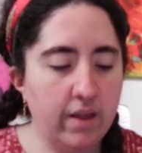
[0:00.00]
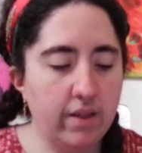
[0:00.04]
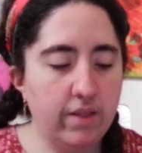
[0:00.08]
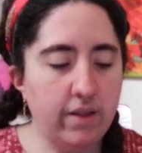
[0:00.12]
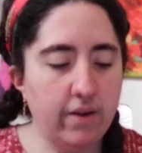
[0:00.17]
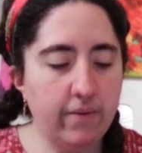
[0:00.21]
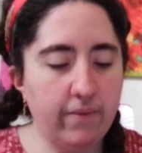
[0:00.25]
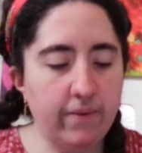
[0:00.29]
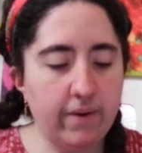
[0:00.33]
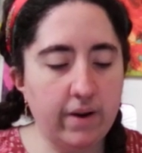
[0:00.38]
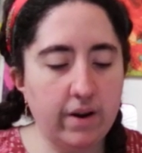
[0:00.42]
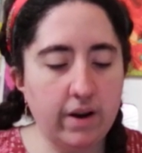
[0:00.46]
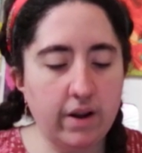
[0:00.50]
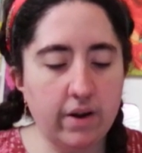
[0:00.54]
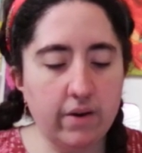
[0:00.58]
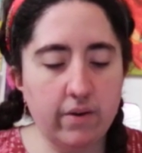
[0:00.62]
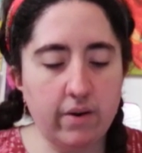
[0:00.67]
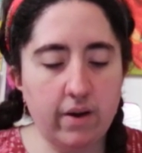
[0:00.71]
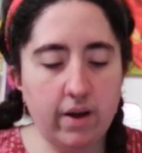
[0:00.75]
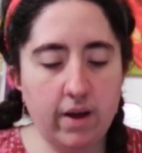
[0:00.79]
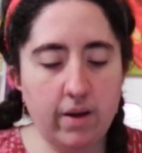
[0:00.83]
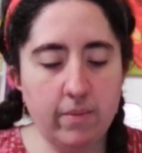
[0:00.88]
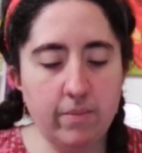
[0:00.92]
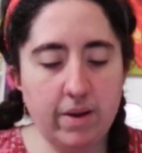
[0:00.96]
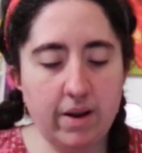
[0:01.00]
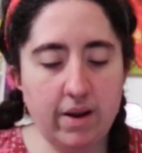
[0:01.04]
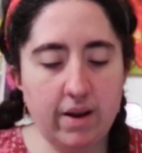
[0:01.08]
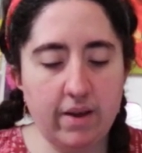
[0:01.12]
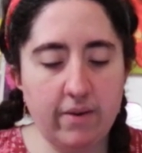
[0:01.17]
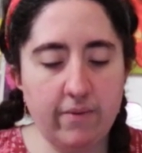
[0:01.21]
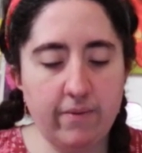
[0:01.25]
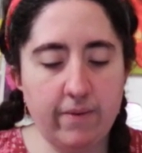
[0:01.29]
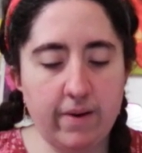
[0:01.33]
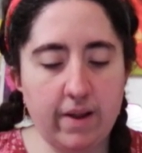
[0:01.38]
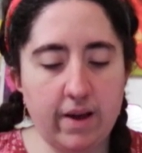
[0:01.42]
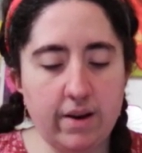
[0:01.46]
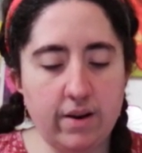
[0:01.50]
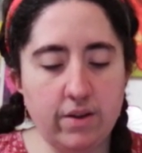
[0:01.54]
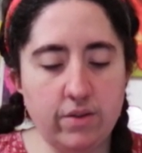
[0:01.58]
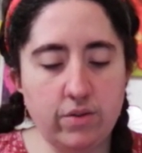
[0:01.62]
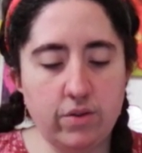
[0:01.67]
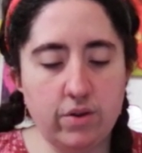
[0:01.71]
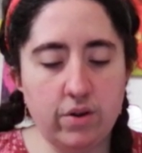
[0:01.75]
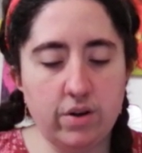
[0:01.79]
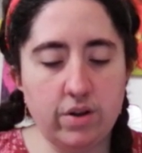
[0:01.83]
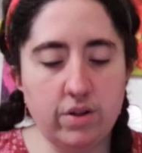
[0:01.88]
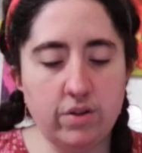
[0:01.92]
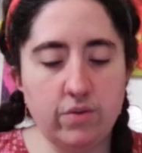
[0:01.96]
The further ground had been laid flat and
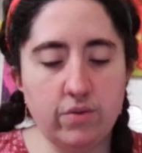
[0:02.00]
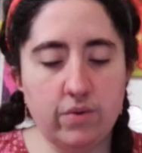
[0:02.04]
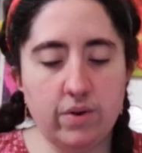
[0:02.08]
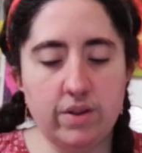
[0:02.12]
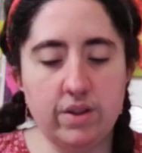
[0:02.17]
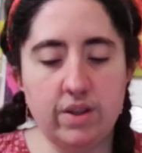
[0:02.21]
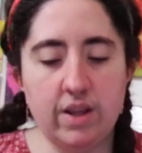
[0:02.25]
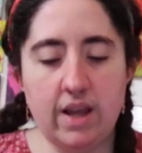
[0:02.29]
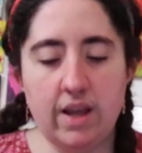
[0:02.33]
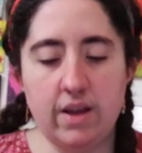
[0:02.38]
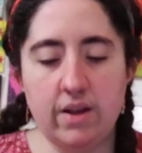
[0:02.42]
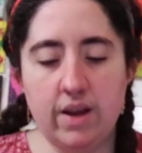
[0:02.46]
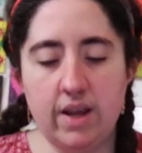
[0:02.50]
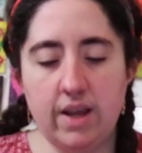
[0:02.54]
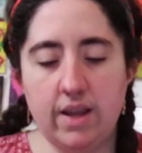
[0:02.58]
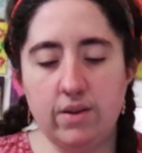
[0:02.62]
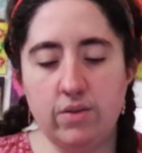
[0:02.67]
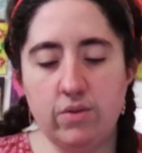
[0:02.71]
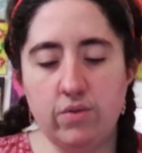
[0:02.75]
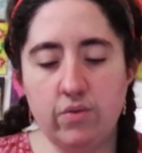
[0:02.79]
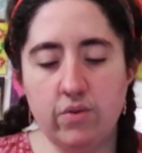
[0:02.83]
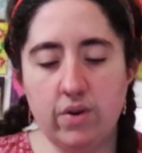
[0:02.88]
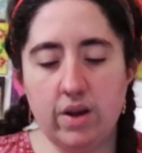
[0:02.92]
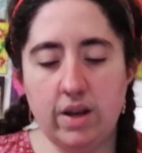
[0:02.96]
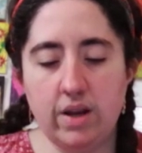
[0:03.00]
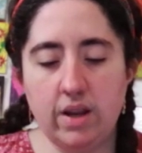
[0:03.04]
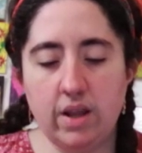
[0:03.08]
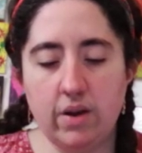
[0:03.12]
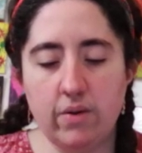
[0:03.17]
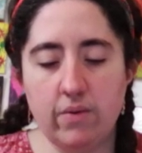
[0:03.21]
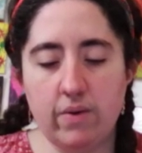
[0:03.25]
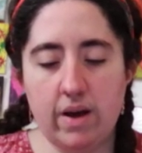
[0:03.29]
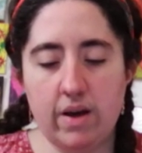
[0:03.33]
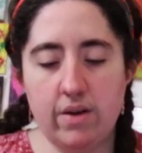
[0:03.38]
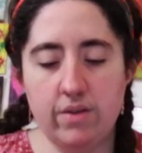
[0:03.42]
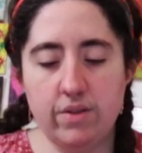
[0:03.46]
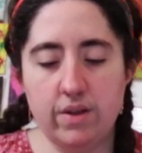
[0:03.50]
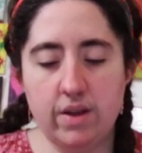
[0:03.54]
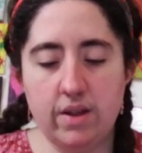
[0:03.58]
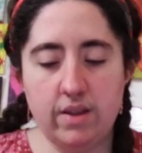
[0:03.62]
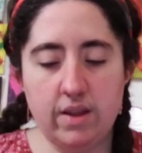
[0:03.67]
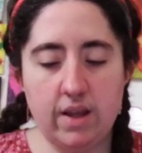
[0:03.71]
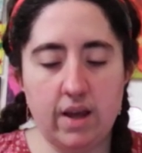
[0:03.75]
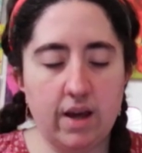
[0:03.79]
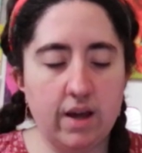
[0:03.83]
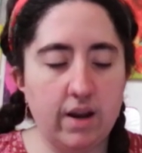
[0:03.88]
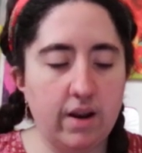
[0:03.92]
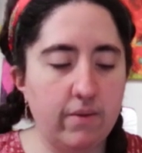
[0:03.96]
turned into a training ground, and
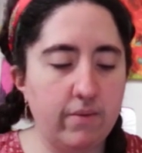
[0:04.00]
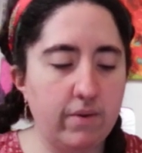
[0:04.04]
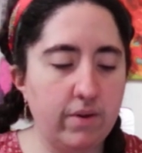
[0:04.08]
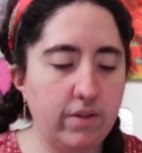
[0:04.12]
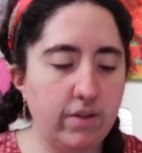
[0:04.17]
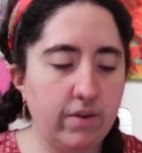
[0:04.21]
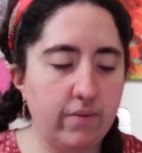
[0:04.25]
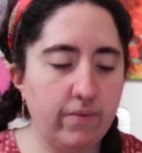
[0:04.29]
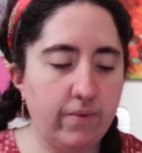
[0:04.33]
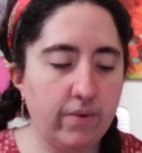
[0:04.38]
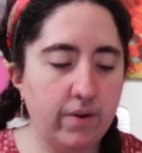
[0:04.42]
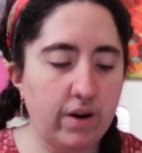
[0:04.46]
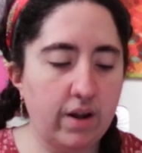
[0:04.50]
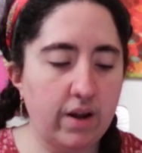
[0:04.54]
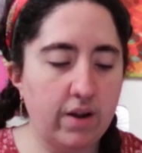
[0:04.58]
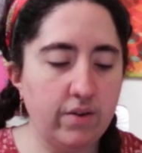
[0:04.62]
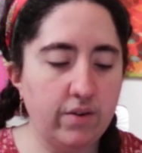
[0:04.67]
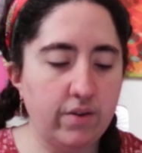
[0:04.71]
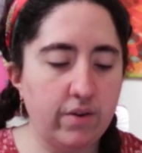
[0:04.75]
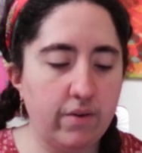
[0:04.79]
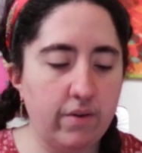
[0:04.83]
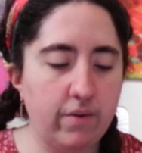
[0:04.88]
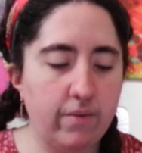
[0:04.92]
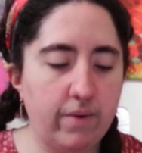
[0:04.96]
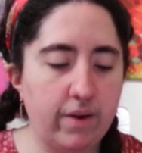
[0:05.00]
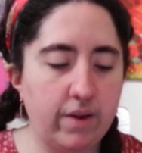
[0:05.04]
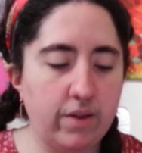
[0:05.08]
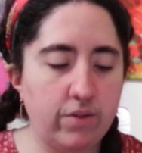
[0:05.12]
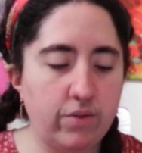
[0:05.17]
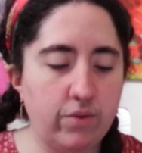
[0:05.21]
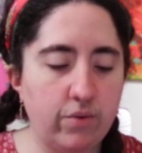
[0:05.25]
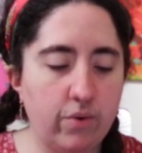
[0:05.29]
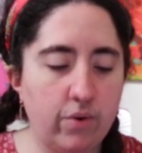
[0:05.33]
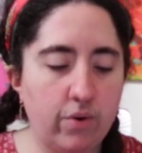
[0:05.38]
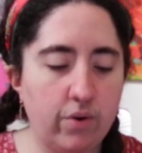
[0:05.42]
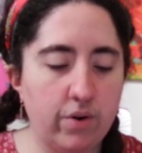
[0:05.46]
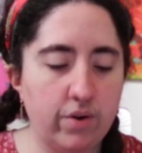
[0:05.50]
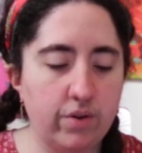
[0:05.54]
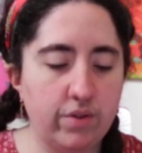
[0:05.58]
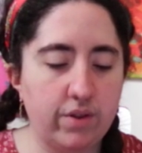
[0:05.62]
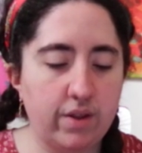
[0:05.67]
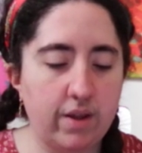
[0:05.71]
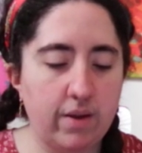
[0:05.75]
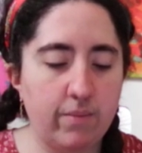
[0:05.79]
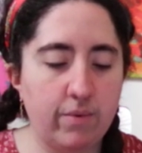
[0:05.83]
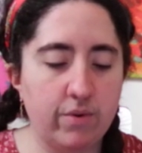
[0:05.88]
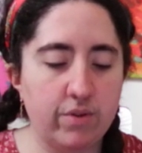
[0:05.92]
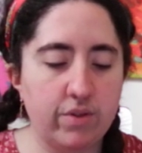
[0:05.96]
they had everything from archery range to horse
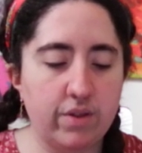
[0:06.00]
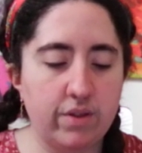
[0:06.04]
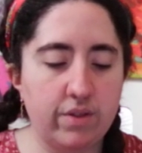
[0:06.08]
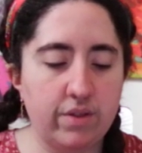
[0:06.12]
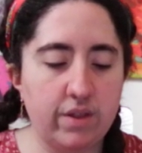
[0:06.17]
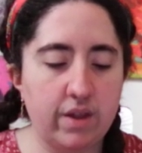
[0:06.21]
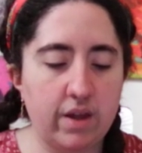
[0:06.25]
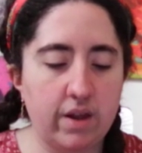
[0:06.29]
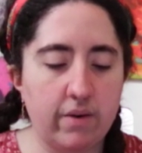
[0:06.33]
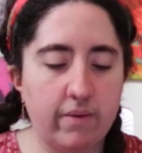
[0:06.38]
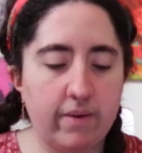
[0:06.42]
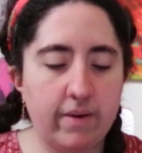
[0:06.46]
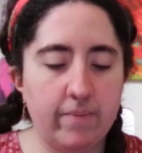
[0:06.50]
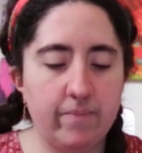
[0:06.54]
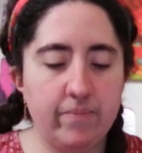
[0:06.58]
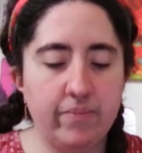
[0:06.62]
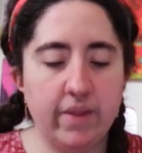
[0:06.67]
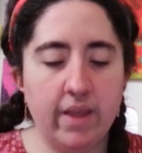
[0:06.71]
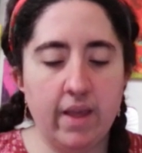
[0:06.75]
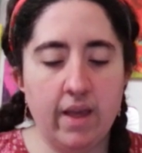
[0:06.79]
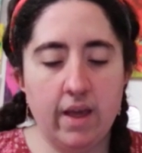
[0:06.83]
stables, etc.